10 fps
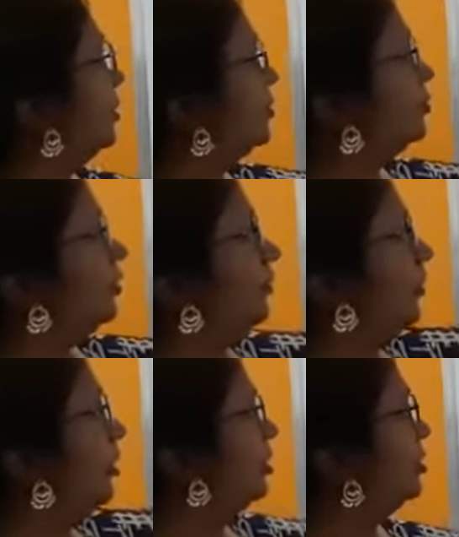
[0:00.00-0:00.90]
So
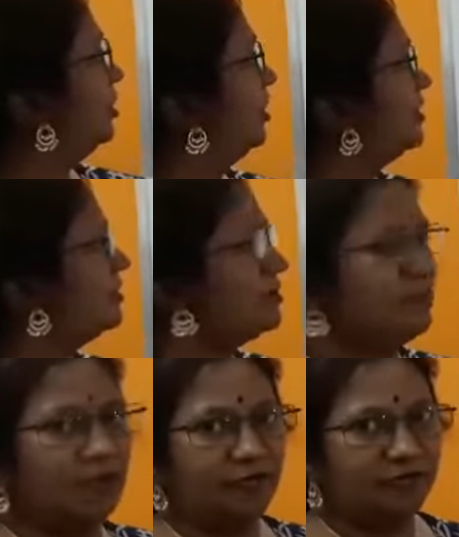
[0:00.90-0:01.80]
reproduction is
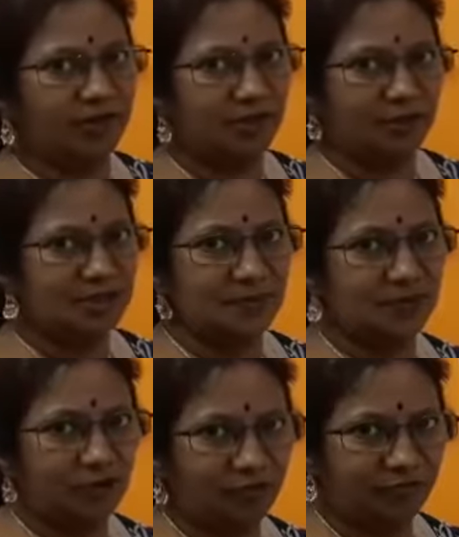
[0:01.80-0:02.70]
similar of
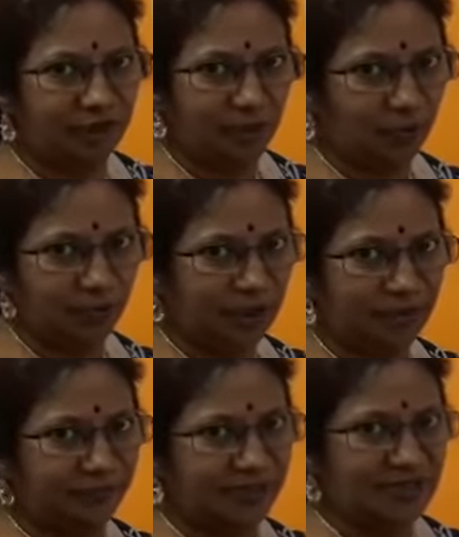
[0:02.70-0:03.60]
their own
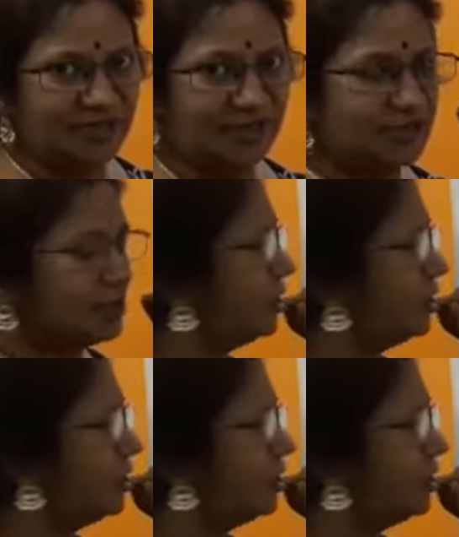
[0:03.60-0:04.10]
kind we discussed.